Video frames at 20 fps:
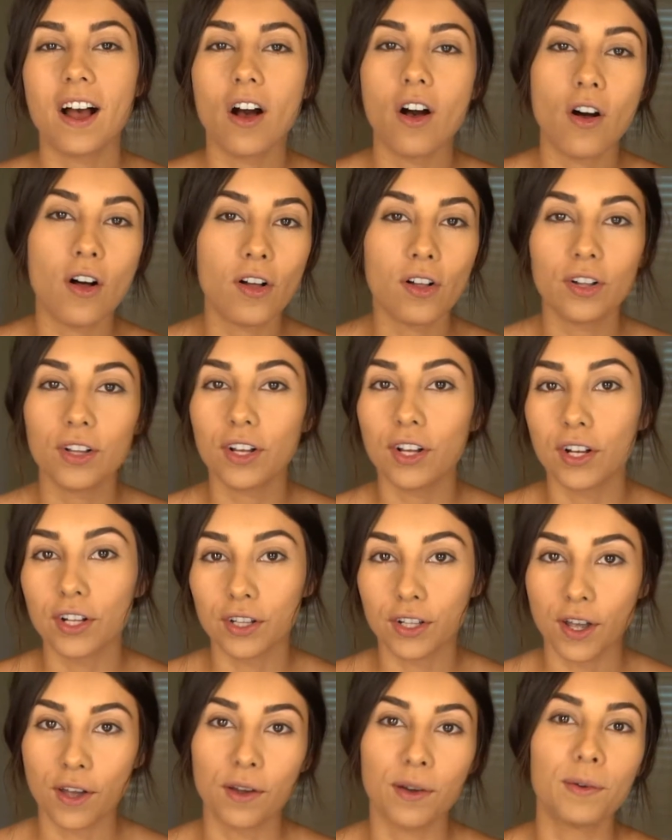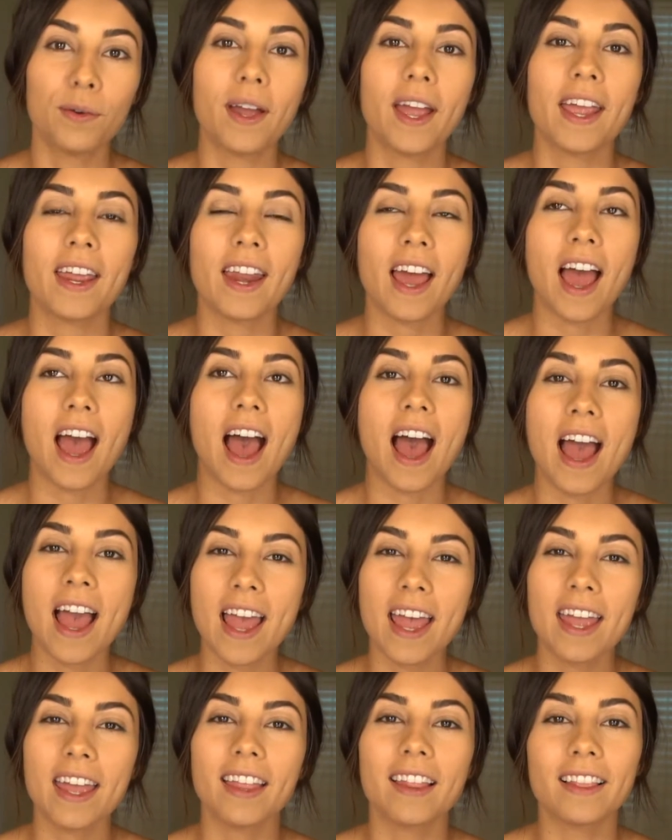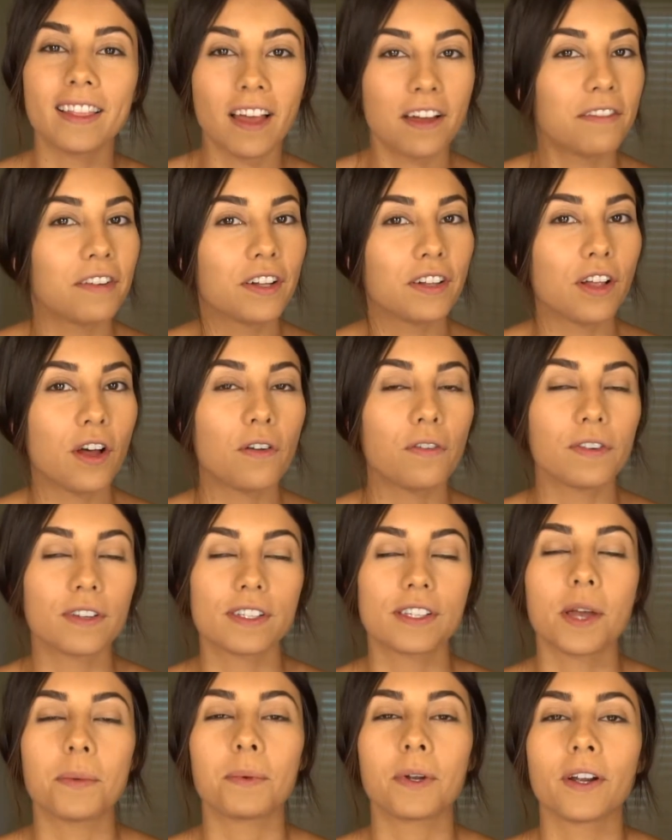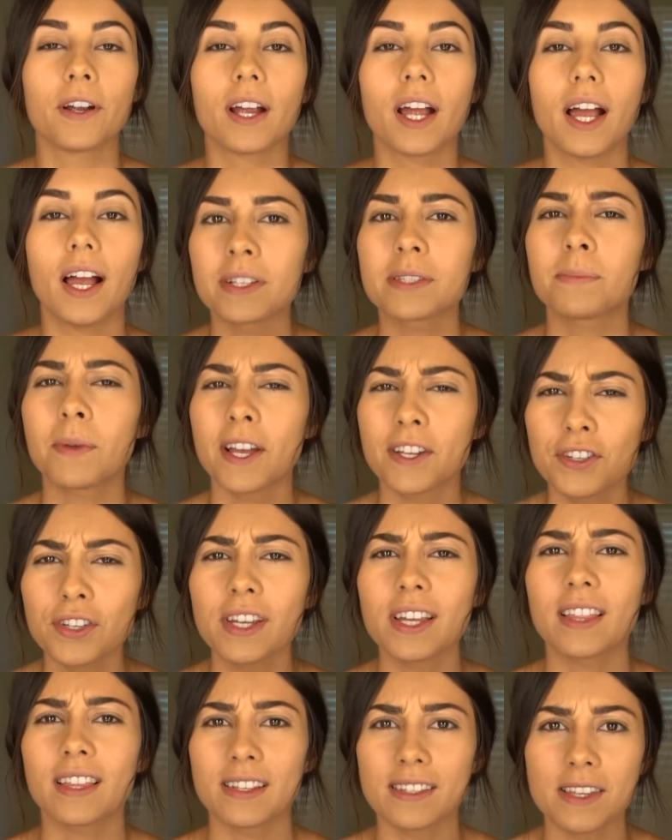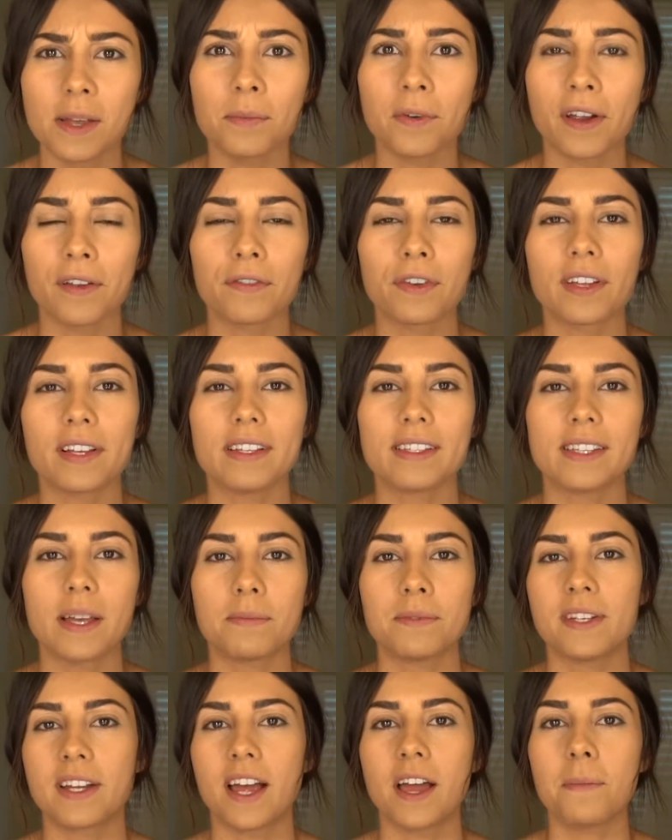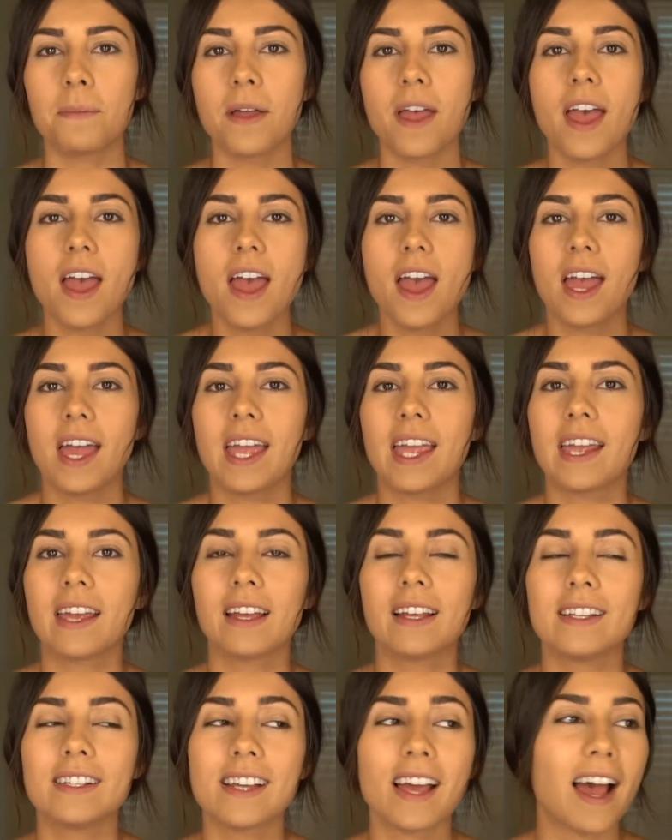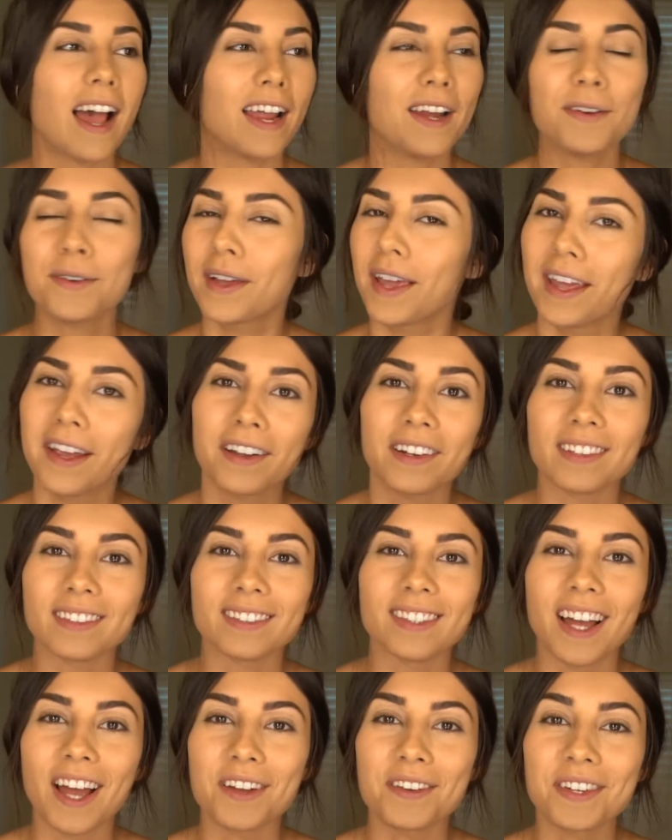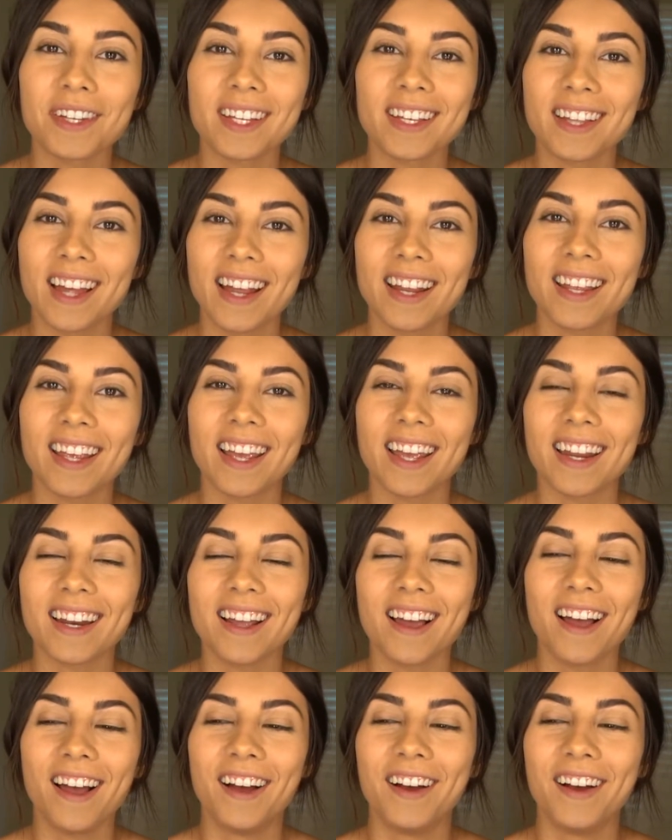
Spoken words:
all glow, and I love a glow for summer. Especially this summer I've really stepped it up, and I don't care. I really like it.